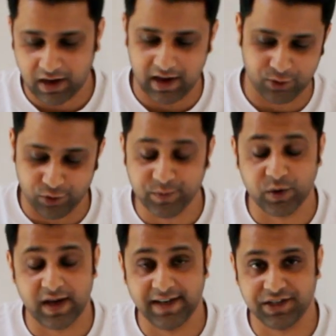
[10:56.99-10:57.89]
I hope you
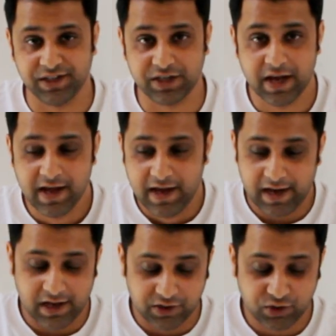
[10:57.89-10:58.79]
like it
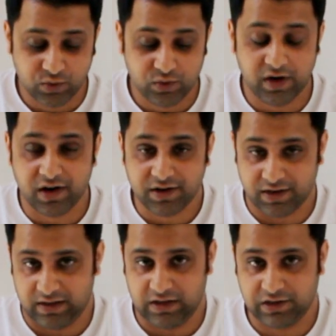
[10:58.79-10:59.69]
and you learned a
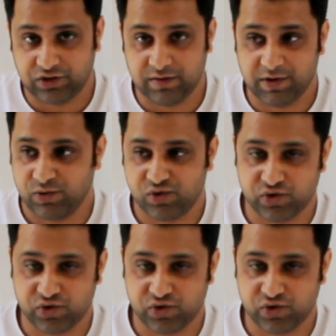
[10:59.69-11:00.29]
lot about